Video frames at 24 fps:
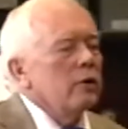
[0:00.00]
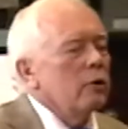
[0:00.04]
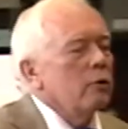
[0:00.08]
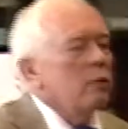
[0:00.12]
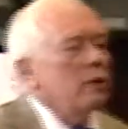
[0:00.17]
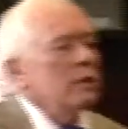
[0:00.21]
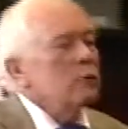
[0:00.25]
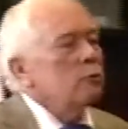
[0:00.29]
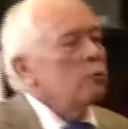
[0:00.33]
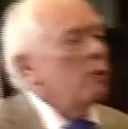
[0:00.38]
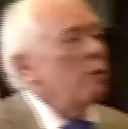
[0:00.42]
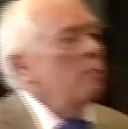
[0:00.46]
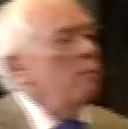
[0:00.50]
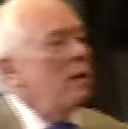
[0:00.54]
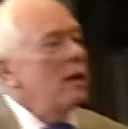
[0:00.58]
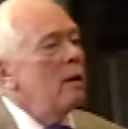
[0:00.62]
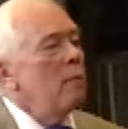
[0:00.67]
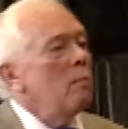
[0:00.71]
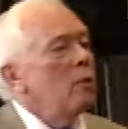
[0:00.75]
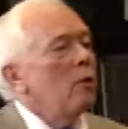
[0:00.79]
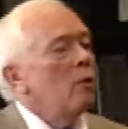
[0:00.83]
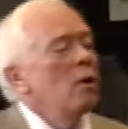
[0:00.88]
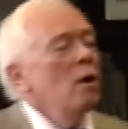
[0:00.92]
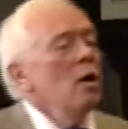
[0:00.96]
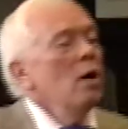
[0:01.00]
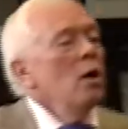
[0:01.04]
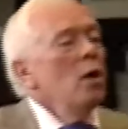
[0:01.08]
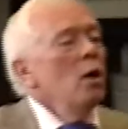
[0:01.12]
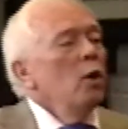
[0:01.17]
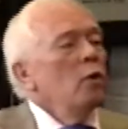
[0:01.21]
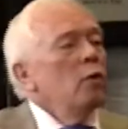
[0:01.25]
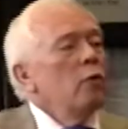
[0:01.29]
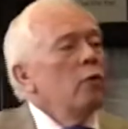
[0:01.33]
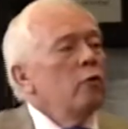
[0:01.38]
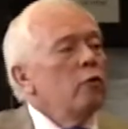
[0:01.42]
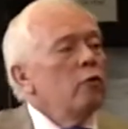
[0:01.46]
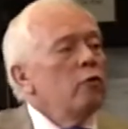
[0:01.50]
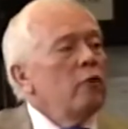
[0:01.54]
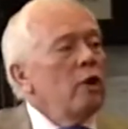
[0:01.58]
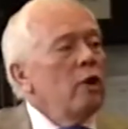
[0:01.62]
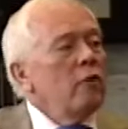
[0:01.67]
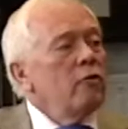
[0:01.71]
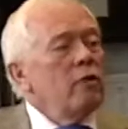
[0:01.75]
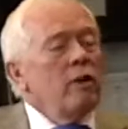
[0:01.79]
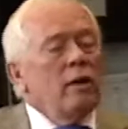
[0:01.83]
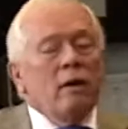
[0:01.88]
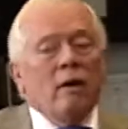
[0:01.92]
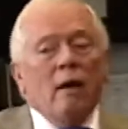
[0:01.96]
degrees. Remember, there's
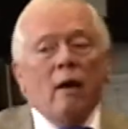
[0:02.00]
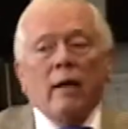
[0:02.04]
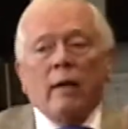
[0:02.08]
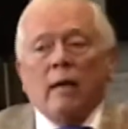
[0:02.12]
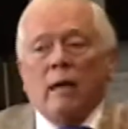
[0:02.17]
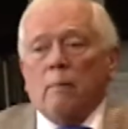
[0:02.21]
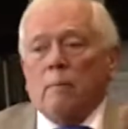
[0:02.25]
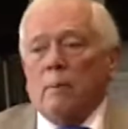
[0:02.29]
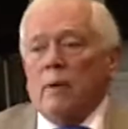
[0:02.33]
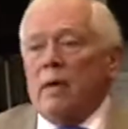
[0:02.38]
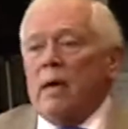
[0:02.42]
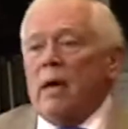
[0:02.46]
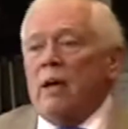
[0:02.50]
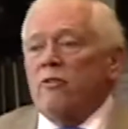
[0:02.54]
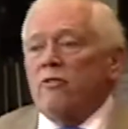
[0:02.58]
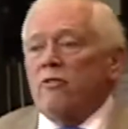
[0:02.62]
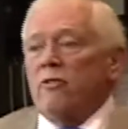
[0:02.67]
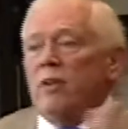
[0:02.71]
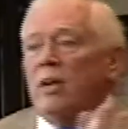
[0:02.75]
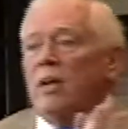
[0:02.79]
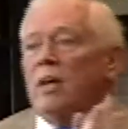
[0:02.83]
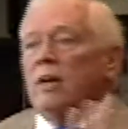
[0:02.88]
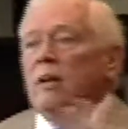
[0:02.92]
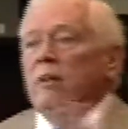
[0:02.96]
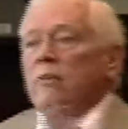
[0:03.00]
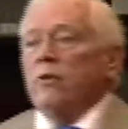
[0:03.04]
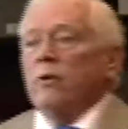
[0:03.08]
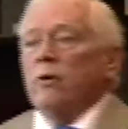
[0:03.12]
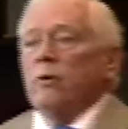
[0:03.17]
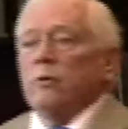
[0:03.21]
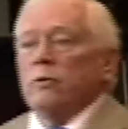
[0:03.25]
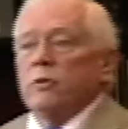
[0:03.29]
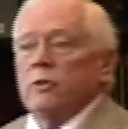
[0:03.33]
nothing like a PhD until